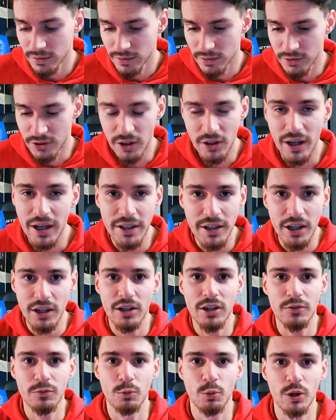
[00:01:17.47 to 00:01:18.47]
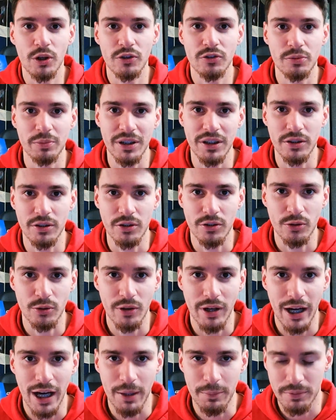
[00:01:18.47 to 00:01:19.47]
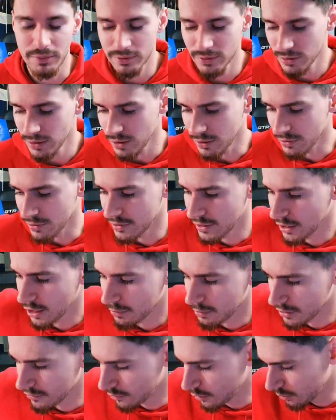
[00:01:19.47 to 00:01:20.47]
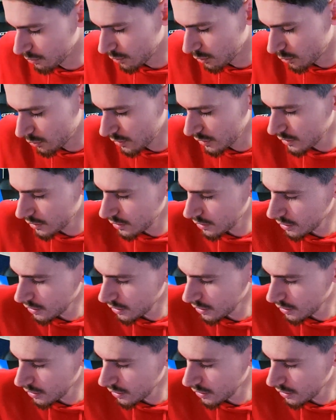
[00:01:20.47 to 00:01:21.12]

There are not enough words for me to describe, as I take out my phone real quick.